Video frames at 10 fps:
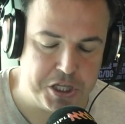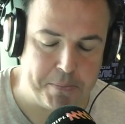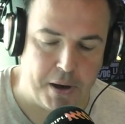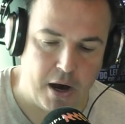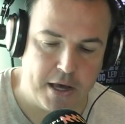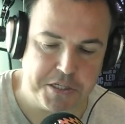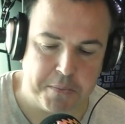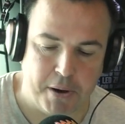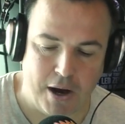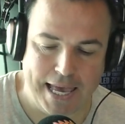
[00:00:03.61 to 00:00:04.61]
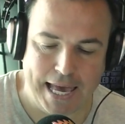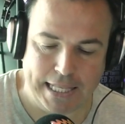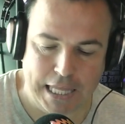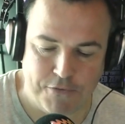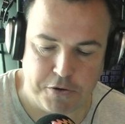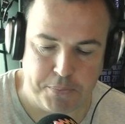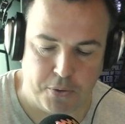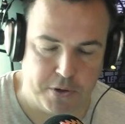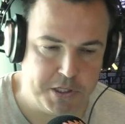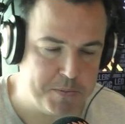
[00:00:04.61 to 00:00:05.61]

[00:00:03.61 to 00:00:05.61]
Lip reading: The Pies by 11 points,